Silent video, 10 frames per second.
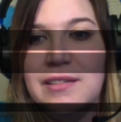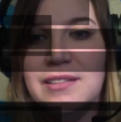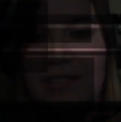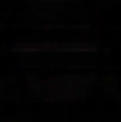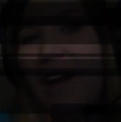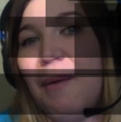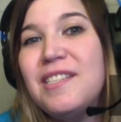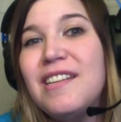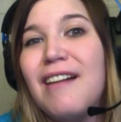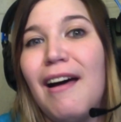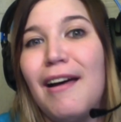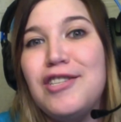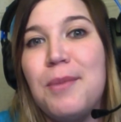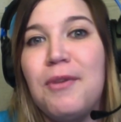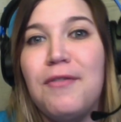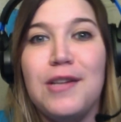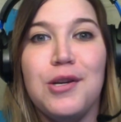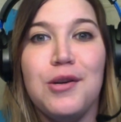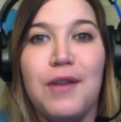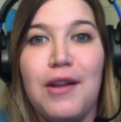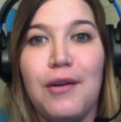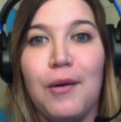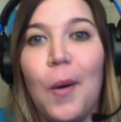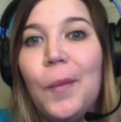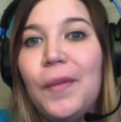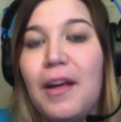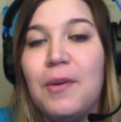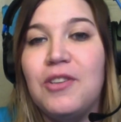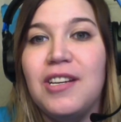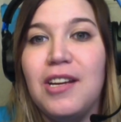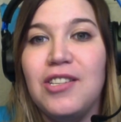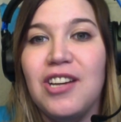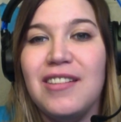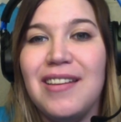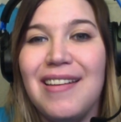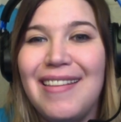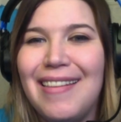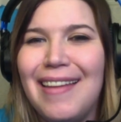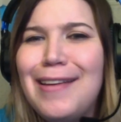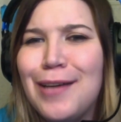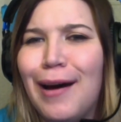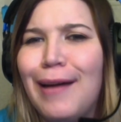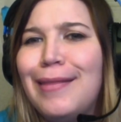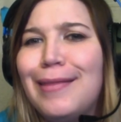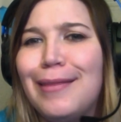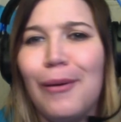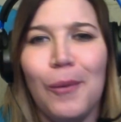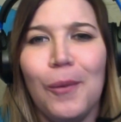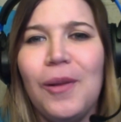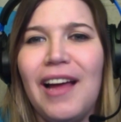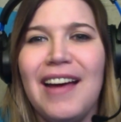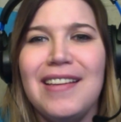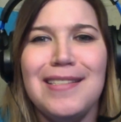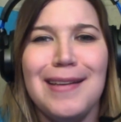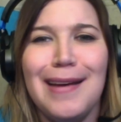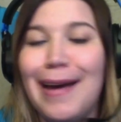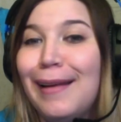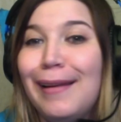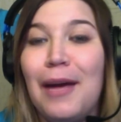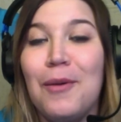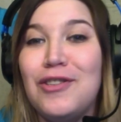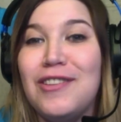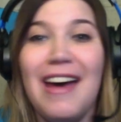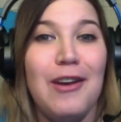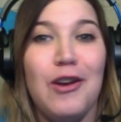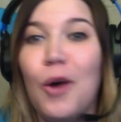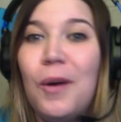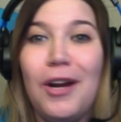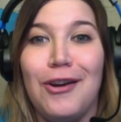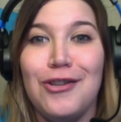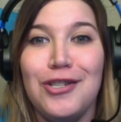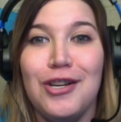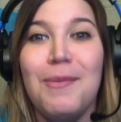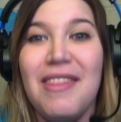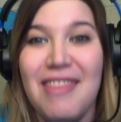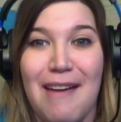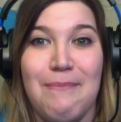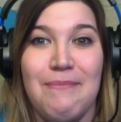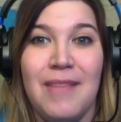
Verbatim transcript: When I was in college, a professor created their own language to teach us. They taught the whole class in a language that no one understood but them.